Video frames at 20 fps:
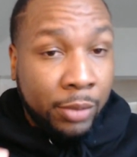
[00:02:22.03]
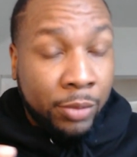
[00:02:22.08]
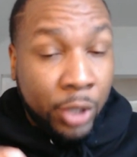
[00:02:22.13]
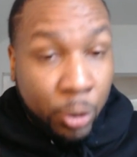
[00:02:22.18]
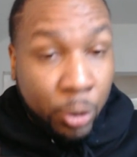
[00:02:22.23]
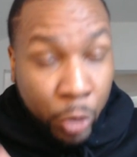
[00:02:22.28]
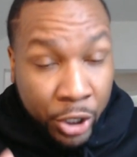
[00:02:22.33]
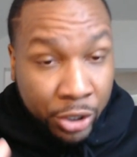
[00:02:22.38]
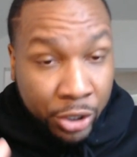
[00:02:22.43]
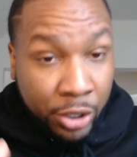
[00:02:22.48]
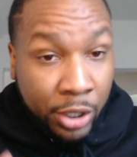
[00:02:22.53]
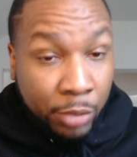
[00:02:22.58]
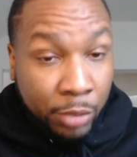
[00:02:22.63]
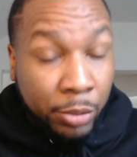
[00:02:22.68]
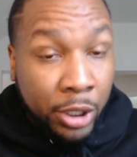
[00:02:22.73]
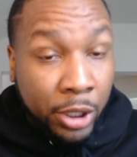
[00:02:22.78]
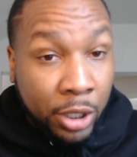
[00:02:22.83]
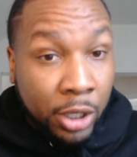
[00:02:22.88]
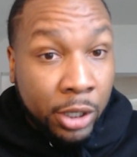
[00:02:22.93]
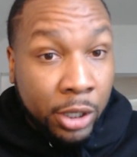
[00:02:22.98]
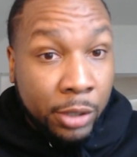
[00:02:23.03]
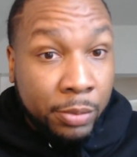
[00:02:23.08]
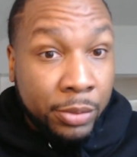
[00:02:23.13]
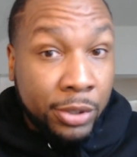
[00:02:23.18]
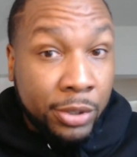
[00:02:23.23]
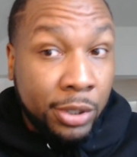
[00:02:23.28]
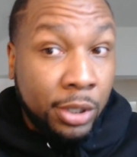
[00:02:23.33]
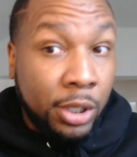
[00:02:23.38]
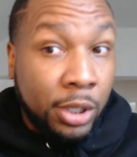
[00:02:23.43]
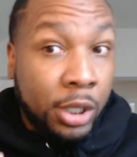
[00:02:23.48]
The question then
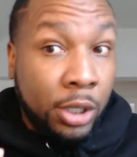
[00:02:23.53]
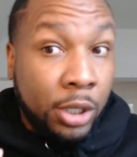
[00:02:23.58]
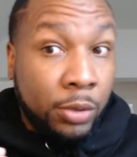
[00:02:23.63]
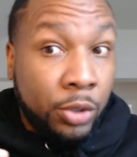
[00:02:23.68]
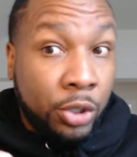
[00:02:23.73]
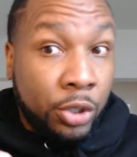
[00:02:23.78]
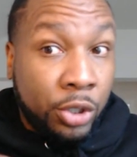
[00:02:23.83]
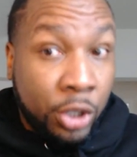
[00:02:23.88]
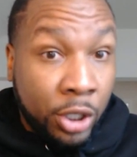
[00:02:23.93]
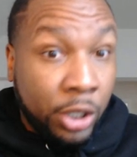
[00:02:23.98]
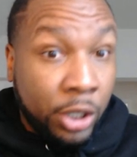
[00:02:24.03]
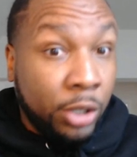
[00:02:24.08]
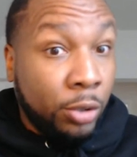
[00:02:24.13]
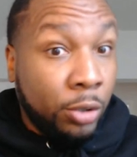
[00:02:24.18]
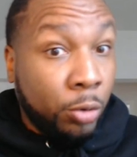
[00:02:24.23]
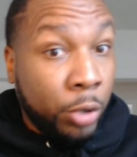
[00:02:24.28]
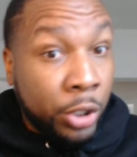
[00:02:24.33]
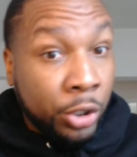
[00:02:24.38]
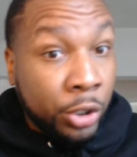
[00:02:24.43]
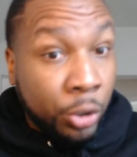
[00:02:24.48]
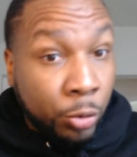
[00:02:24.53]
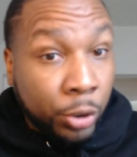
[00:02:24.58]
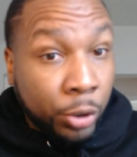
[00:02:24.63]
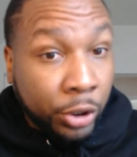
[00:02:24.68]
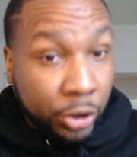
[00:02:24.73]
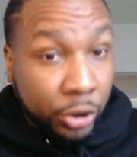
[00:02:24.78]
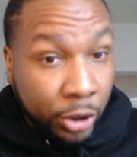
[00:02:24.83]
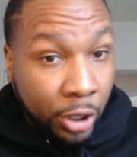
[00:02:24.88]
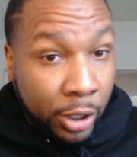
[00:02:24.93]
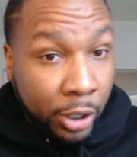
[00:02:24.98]
becomes, should Quinn Ewers
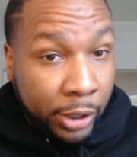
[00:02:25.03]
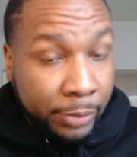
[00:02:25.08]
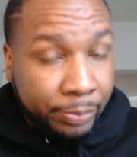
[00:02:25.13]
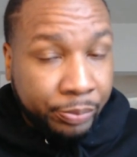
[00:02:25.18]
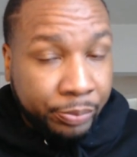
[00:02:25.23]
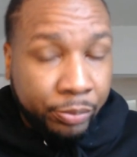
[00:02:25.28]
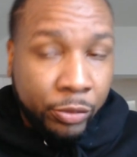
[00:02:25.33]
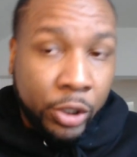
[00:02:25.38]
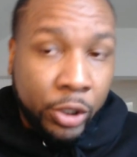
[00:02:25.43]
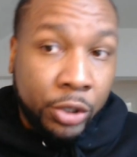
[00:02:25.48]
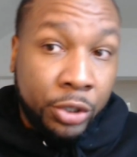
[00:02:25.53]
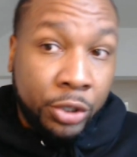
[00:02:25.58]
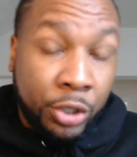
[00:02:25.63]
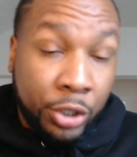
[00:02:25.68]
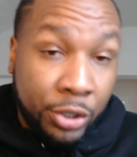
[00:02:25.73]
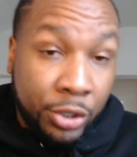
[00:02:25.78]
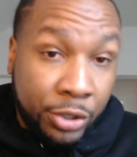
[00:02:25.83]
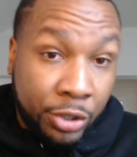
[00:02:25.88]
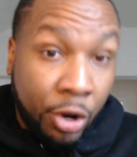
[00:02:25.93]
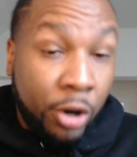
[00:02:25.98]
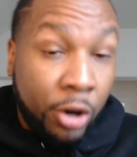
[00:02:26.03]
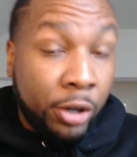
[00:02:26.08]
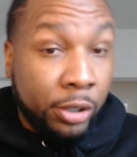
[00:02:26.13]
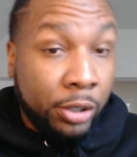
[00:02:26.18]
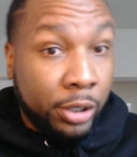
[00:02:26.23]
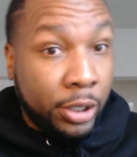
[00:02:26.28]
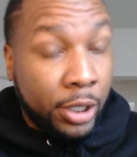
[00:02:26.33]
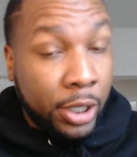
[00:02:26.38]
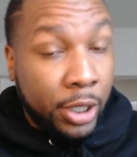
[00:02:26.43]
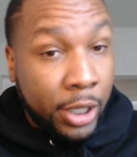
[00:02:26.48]
start? Should Sark
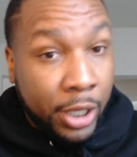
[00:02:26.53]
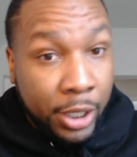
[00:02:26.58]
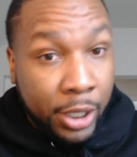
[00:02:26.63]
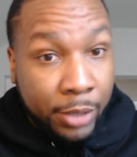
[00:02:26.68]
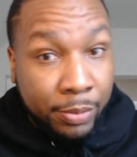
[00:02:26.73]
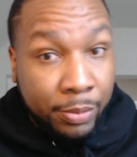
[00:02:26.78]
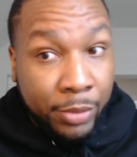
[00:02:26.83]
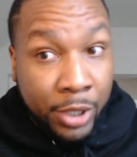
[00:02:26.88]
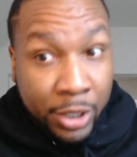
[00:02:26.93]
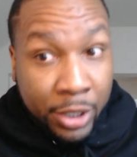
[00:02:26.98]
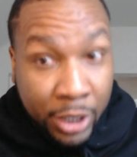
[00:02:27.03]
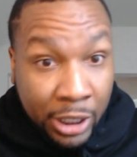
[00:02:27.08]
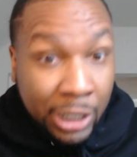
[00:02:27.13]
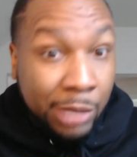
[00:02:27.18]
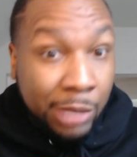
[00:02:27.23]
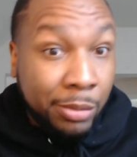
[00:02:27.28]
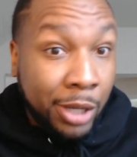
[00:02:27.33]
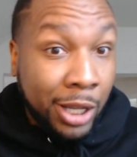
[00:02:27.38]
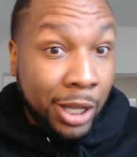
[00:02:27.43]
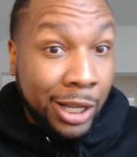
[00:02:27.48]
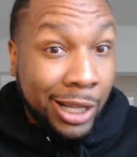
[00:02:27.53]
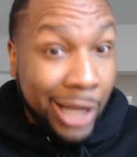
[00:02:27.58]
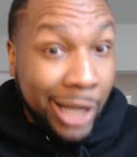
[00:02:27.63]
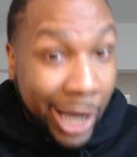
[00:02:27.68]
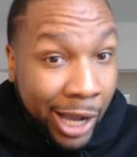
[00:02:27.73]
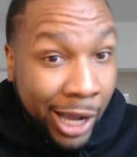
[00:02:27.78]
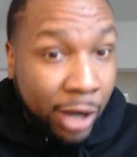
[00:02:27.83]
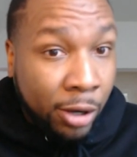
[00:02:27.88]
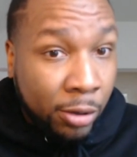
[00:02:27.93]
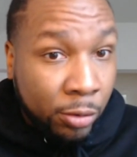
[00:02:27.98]
and the team
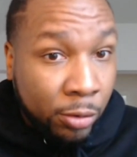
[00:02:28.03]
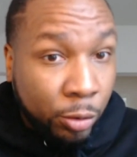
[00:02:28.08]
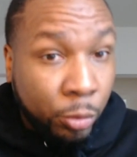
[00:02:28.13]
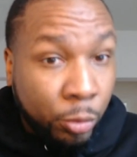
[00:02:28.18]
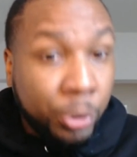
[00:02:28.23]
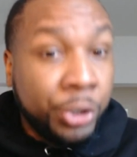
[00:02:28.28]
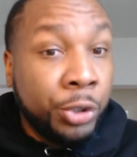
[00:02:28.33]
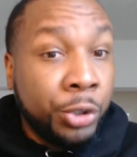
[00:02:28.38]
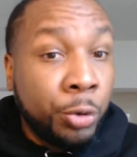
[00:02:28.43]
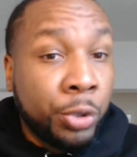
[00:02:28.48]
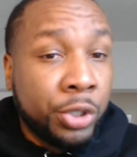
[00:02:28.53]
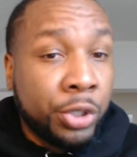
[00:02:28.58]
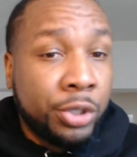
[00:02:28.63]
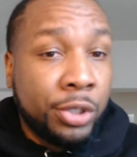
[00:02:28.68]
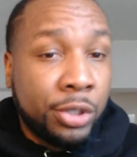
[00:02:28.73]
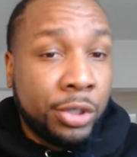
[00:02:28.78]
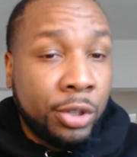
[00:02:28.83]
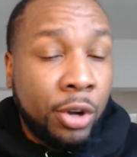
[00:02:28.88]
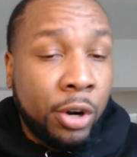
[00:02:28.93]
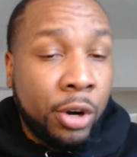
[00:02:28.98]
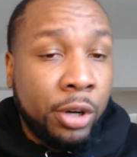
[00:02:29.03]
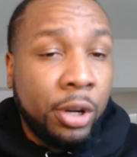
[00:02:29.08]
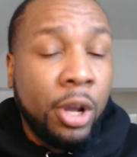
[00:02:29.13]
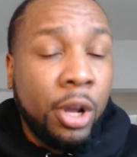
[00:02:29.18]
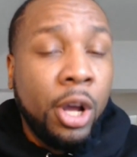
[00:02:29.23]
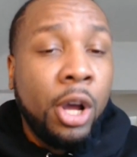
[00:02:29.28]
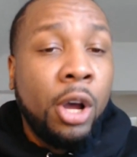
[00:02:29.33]
allow Quinn Ewers to start?